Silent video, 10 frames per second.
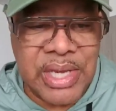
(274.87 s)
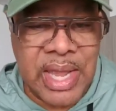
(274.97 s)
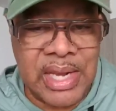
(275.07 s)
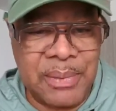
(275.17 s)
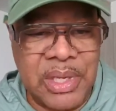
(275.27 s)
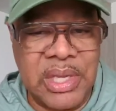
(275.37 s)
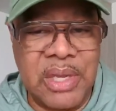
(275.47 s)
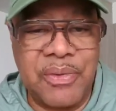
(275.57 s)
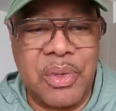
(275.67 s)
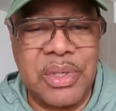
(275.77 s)
And I'm going to give
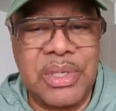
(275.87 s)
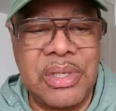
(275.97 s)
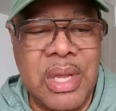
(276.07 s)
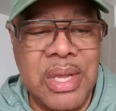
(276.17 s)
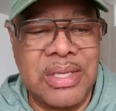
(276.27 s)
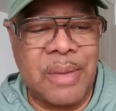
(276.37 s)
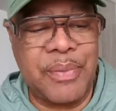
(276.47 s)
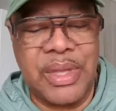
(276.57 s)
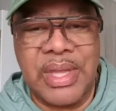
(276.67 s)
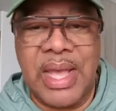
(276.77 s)
you something
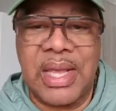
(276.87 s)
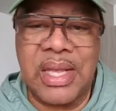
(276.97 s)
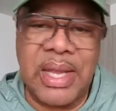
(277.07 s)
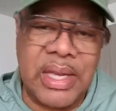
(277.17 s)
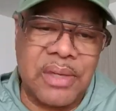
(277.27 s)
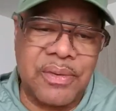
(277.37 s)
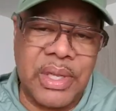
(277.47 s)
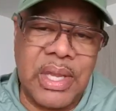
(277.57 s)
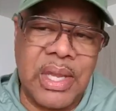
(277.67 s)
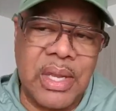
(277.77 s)
that collectively
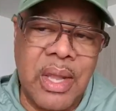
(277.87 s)
can